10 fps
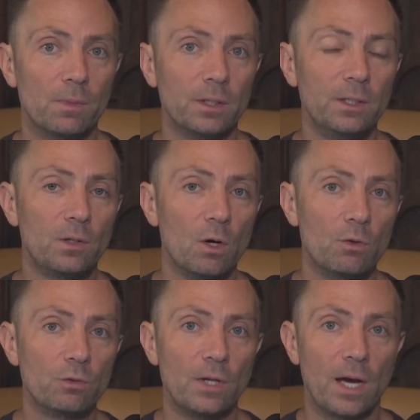Money
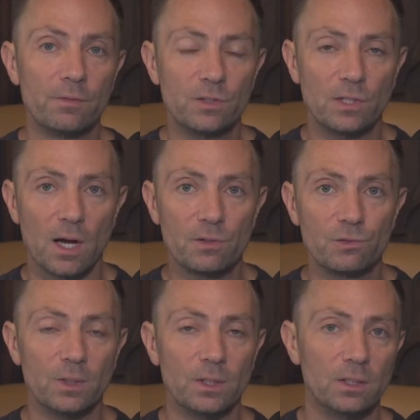goes out of
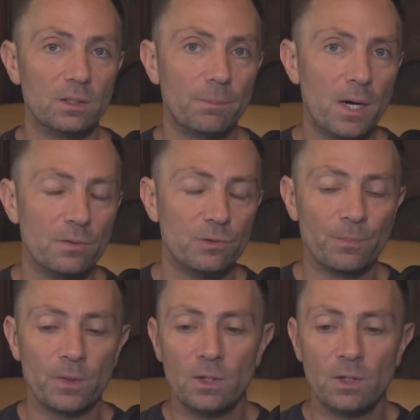stocks and into bonds.